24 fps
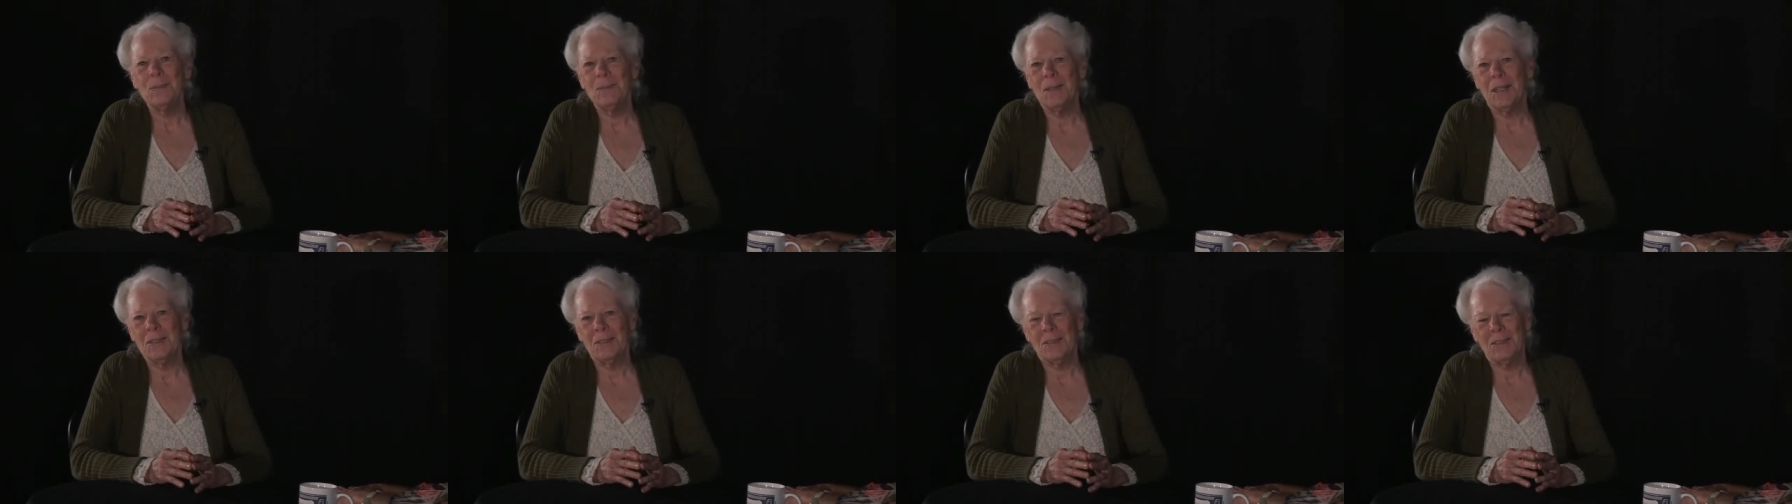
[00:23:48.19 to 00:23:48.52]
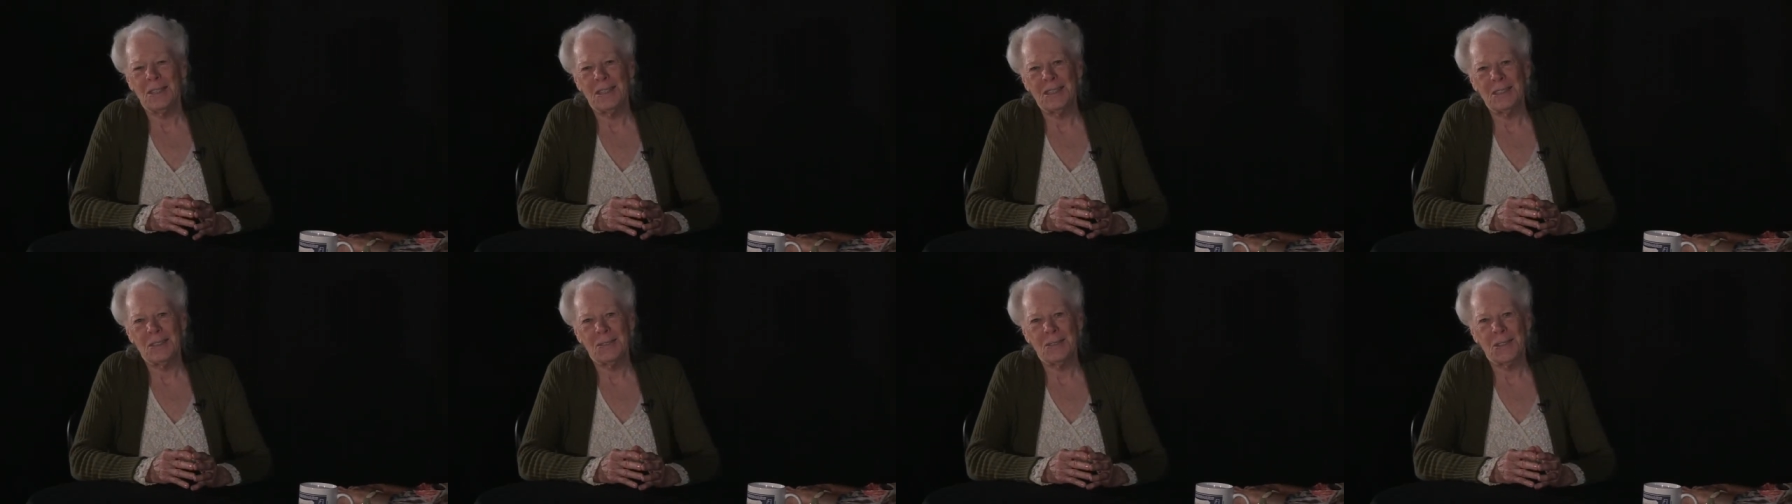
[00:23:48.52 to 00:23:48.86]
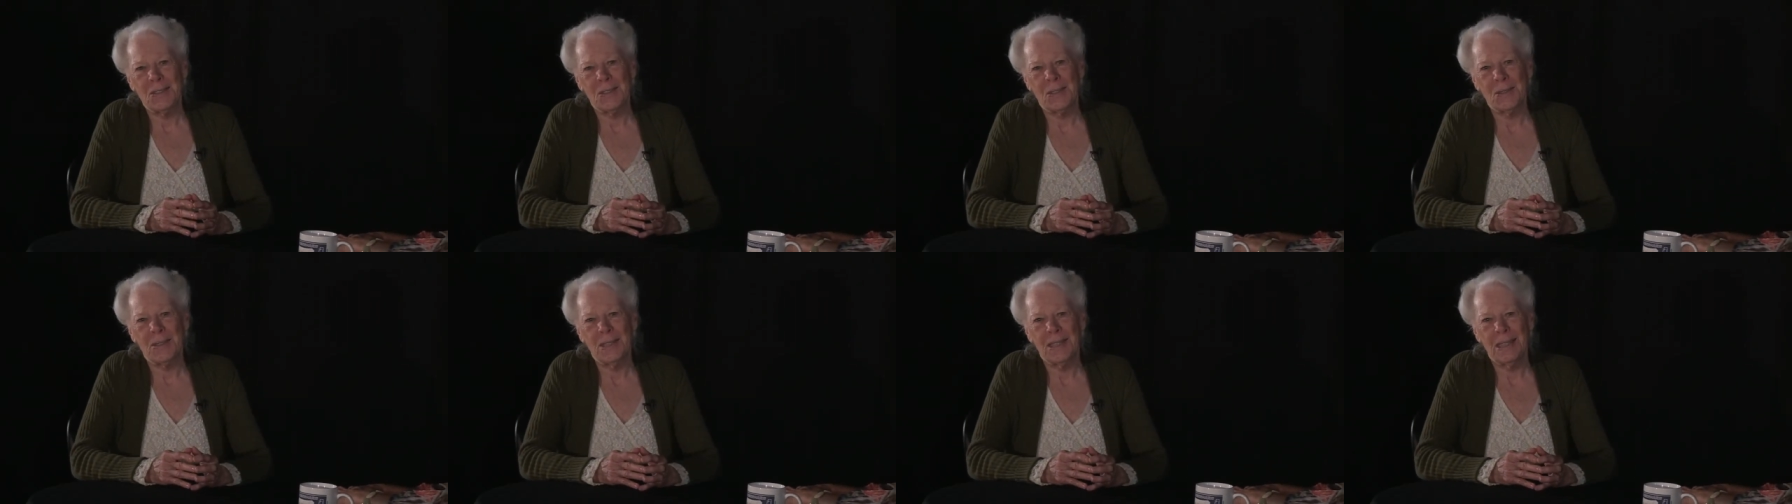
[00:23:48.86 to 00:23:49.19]
my friends, for
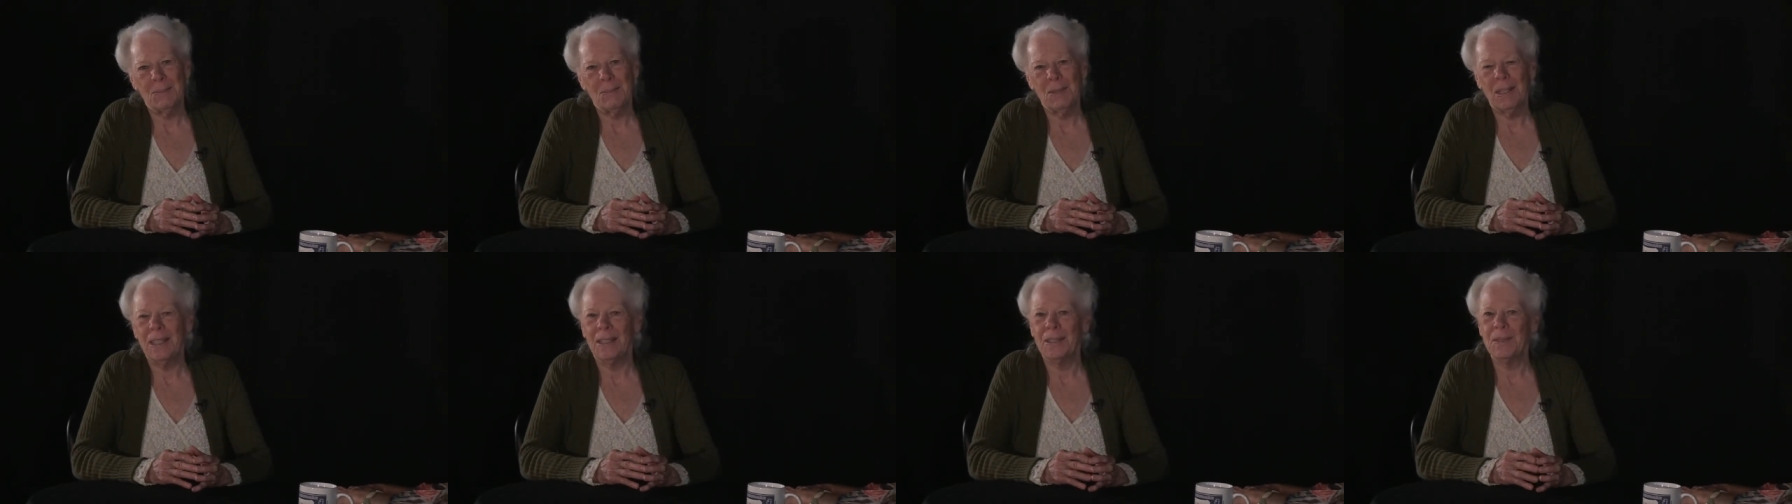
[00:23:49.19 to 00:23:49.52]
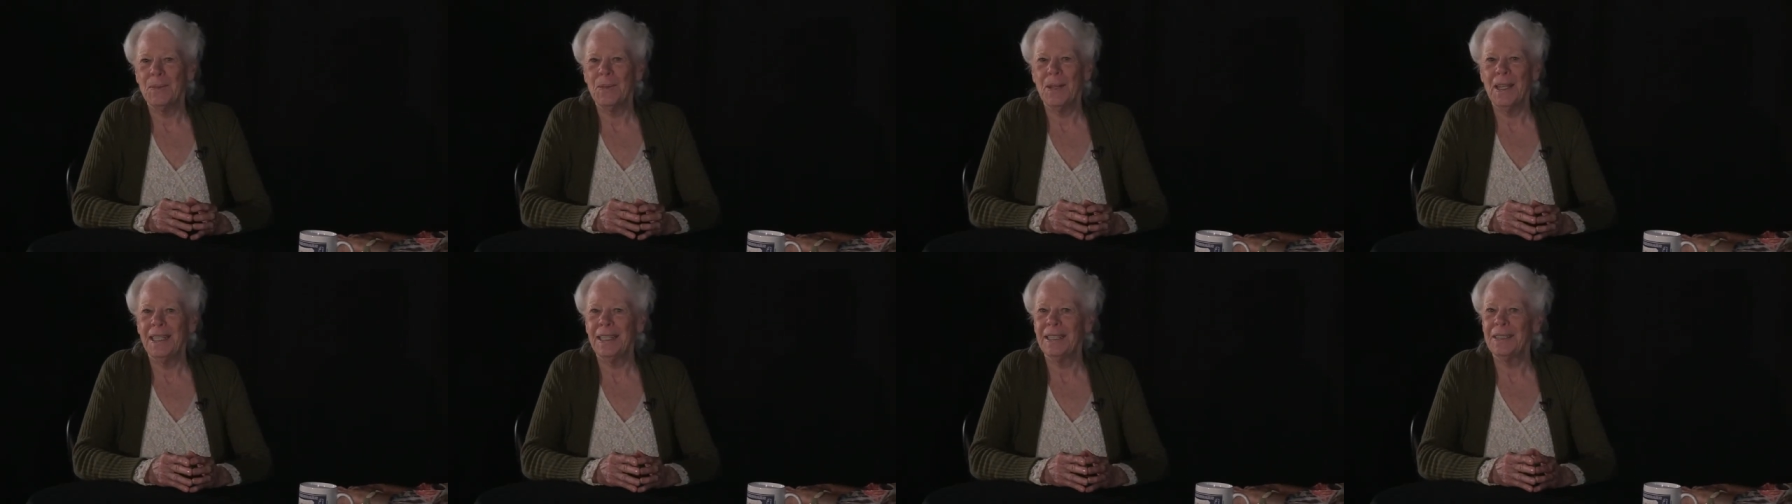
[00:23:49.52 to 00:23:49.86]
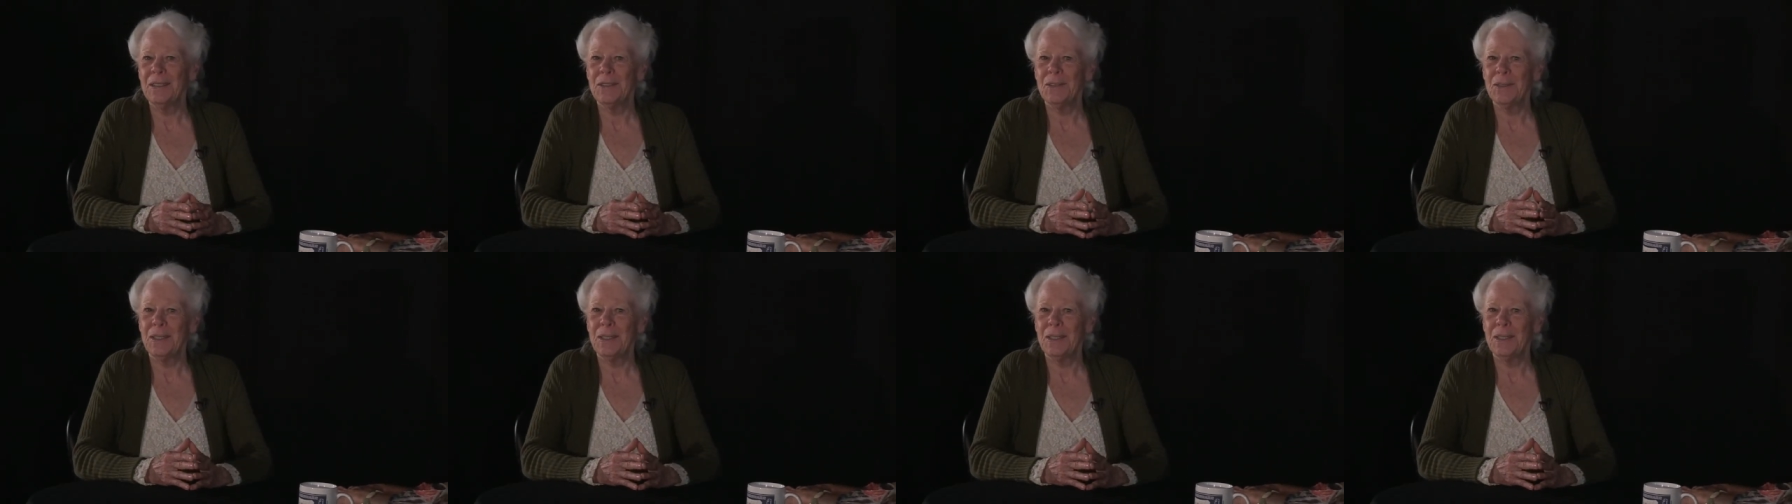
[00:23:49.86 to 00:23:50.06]
joining me on Awake In The